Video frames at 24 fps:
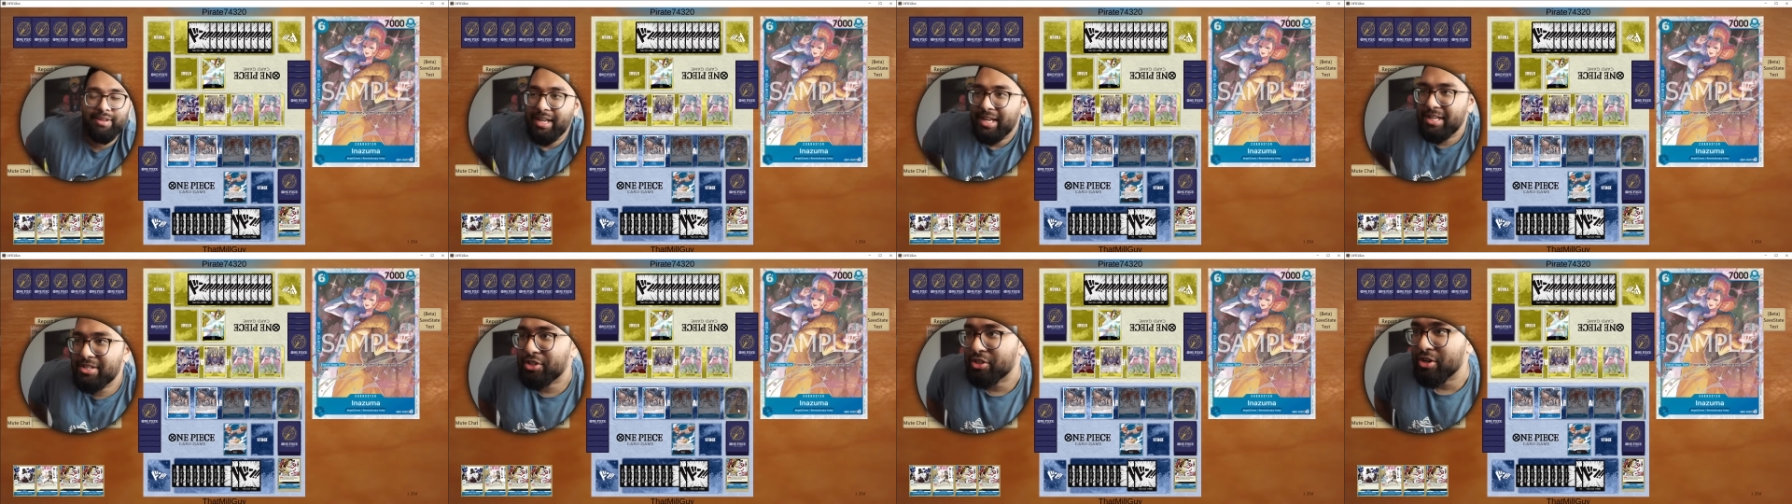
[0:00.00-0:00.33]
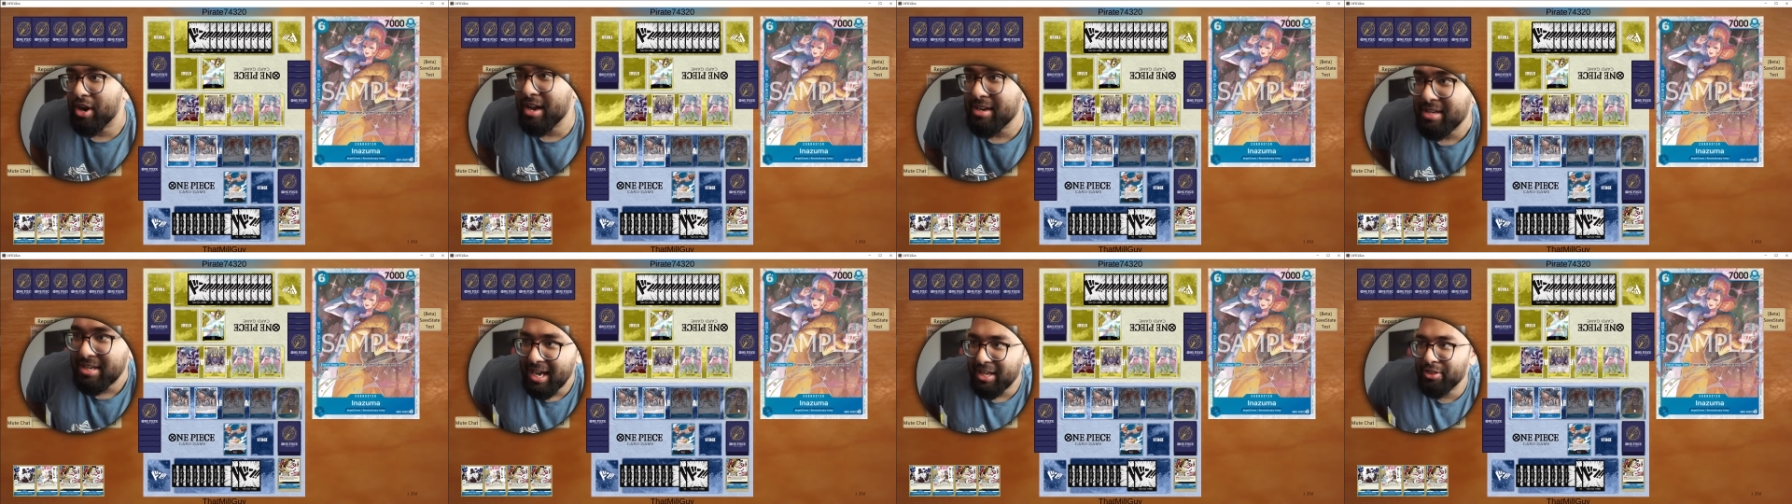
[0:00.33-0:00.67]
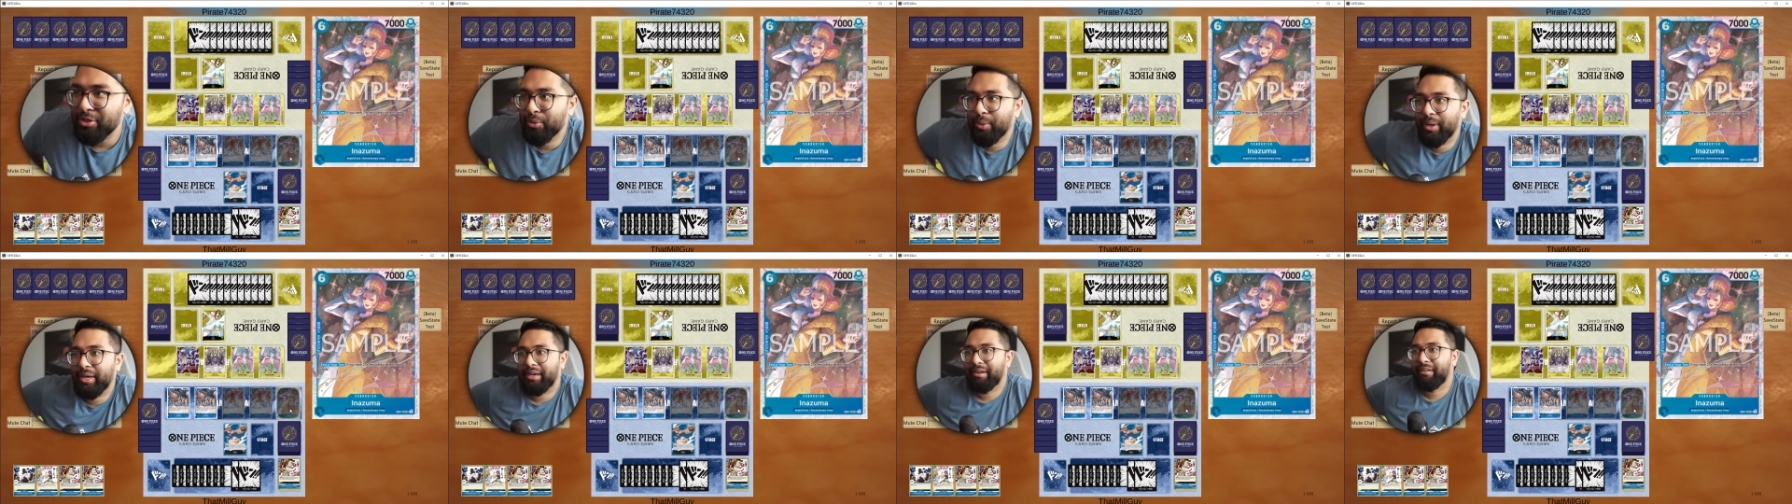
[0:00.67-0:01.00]
It's not
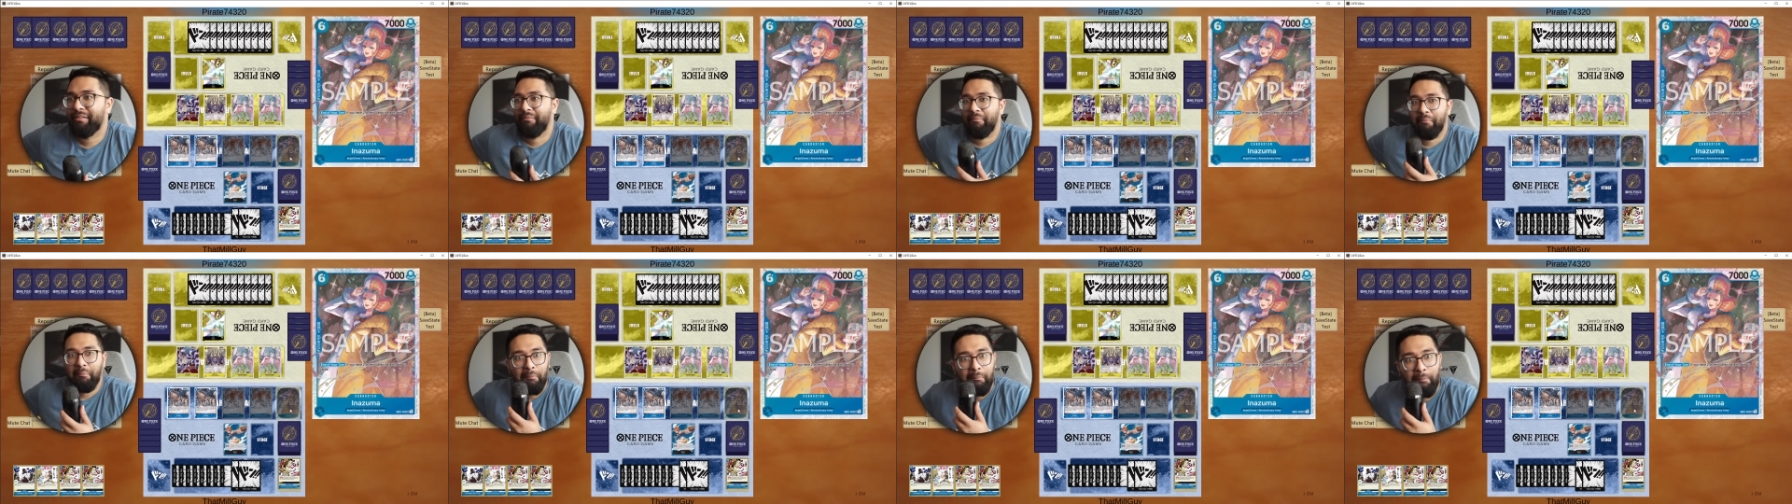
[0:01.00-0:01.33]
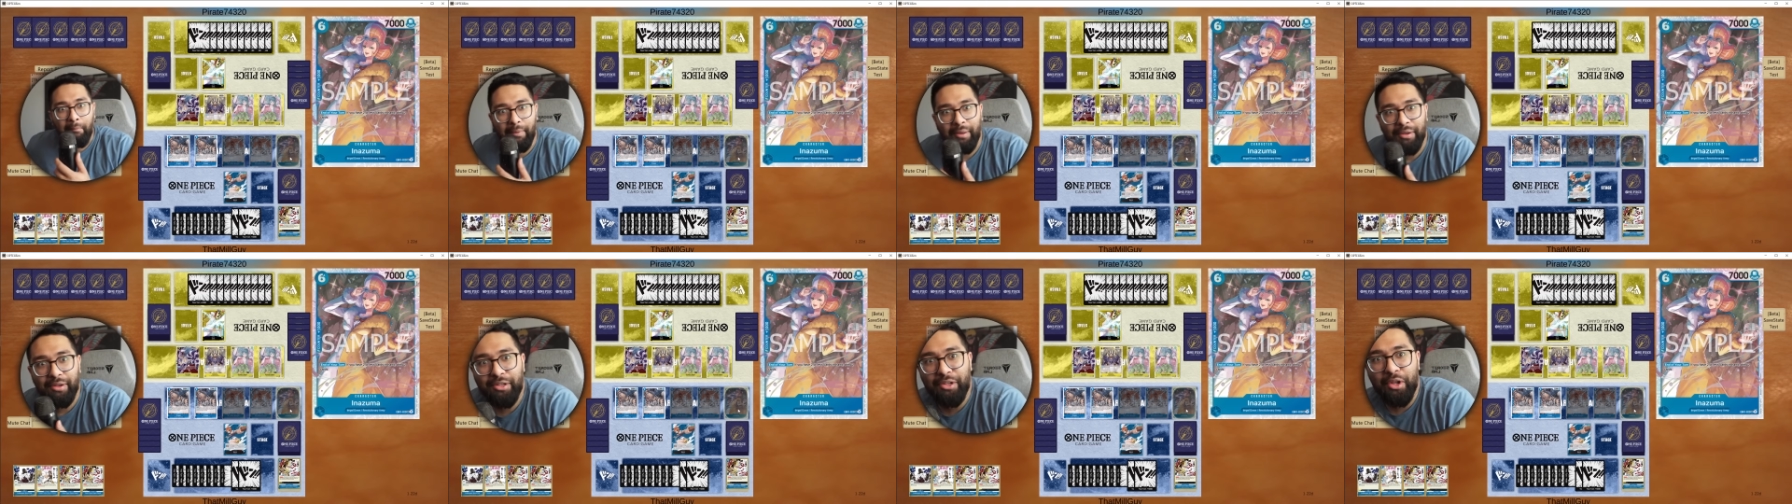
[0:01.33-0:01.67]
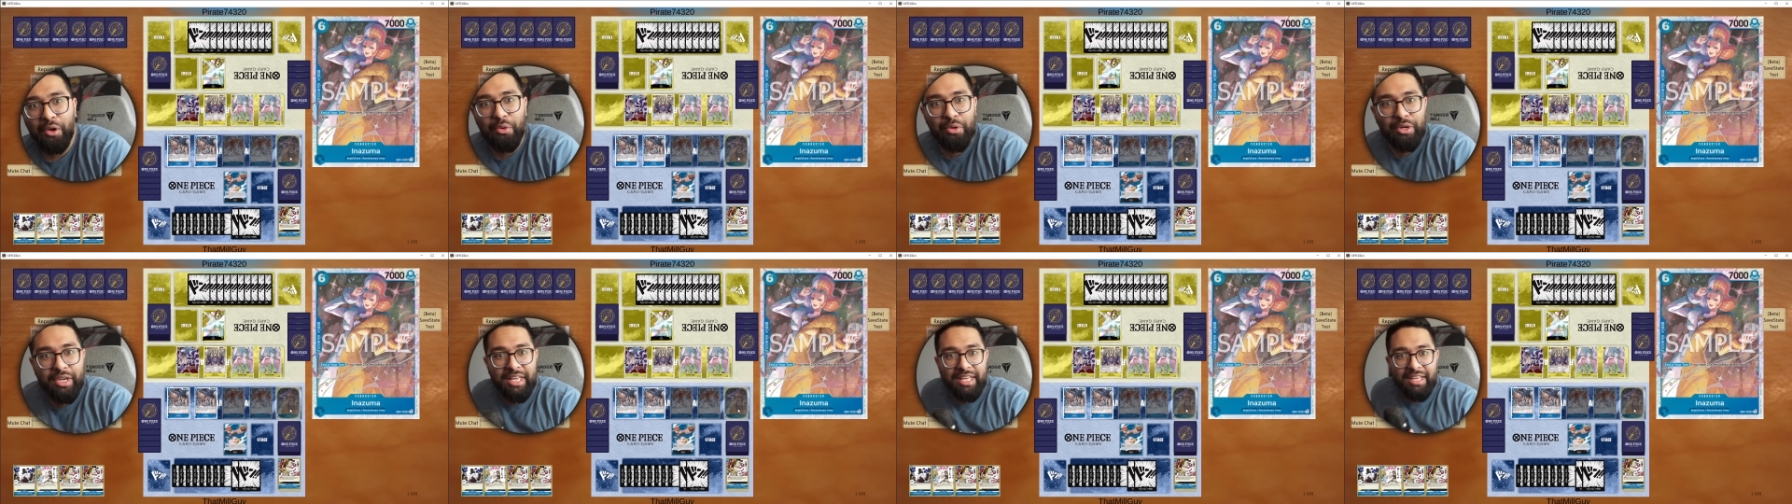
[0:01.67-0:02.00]
Deathwing.
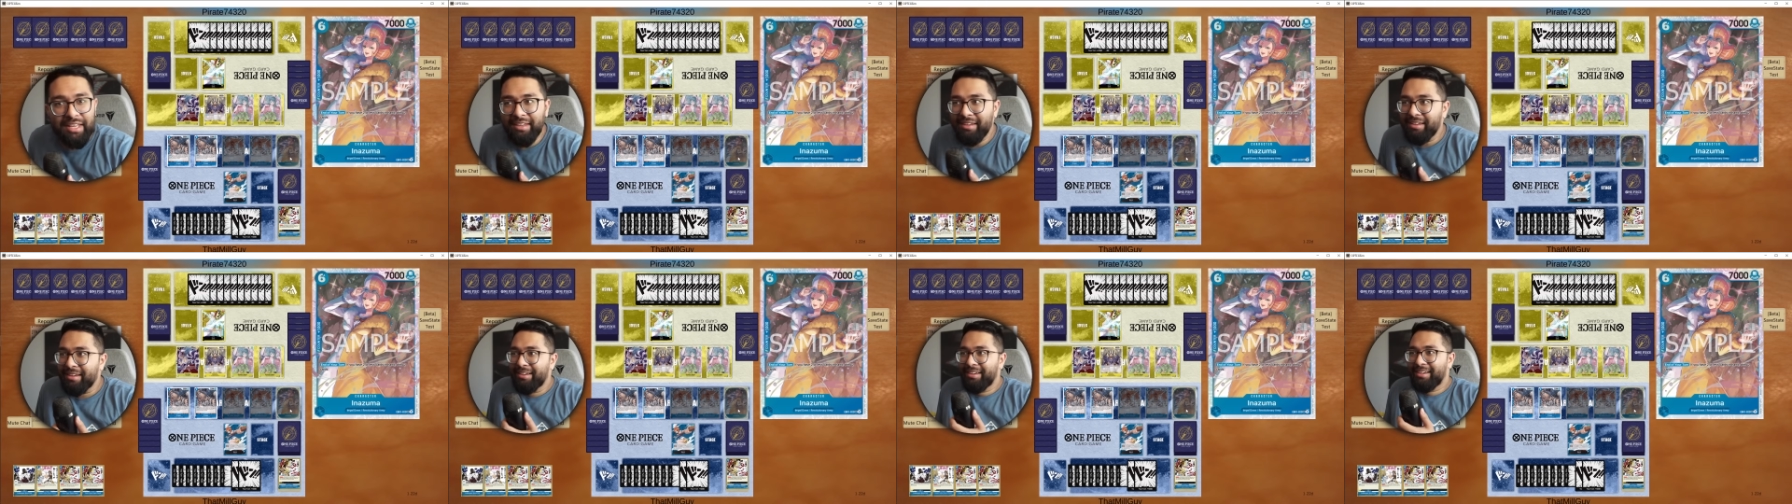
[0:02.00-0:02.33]
Low key?